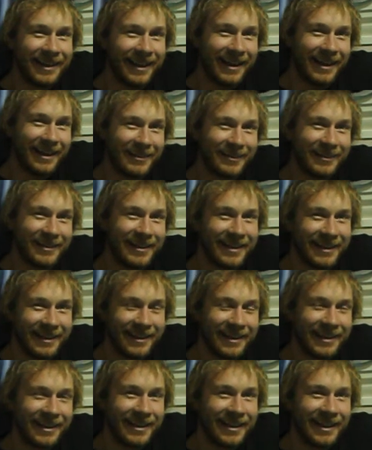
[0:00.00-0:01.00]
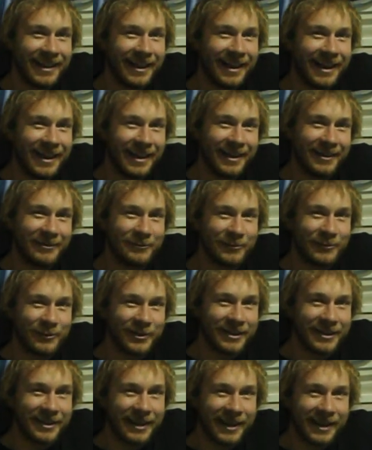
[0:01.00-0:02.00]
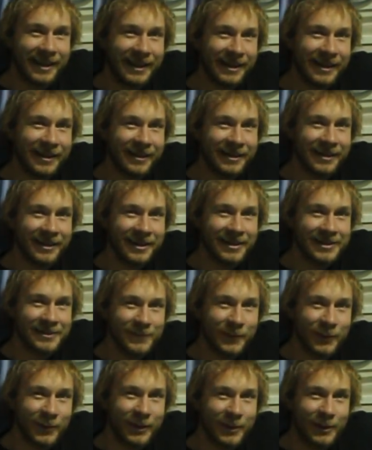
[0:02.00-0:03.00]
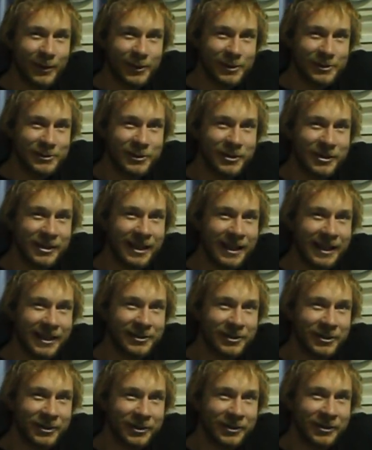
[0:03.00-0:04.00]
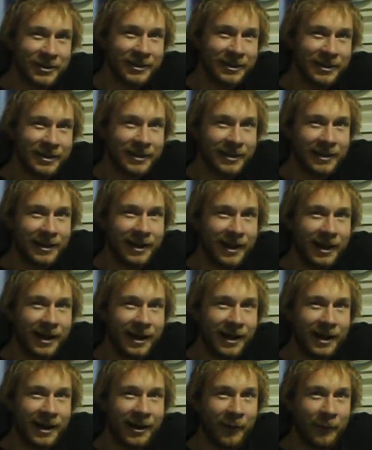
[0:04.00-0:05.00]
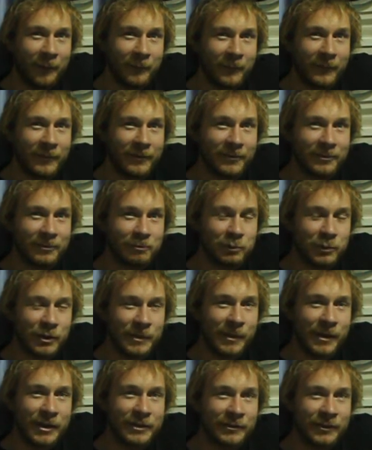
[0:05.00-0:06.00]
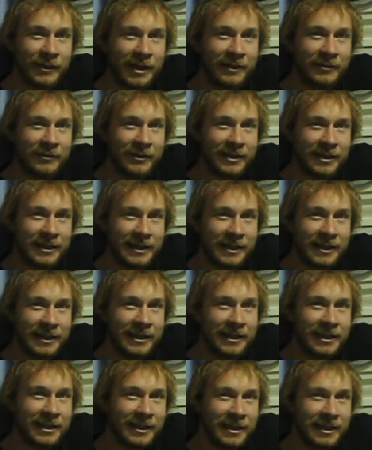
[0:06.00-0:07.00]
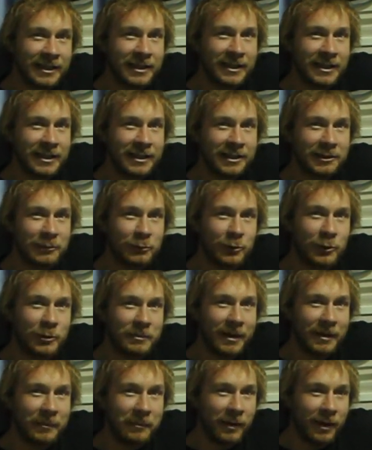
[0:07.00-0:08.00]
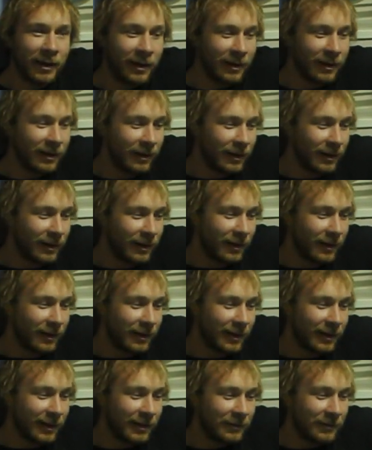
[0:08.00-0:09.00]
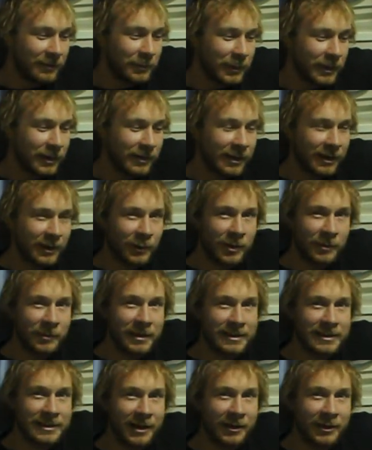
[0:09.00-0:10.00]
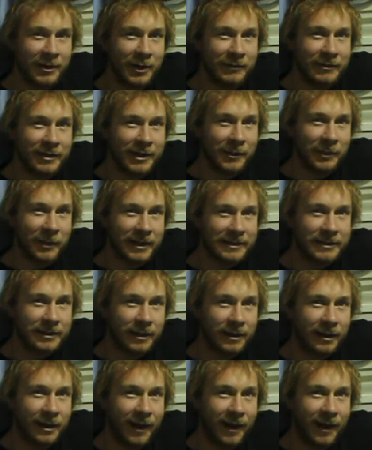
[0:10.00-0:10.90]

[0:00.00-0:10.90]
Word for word: every day I ask for the longitude and latitude, um, pretty much for every crew member because I don't want to miss going over the equator.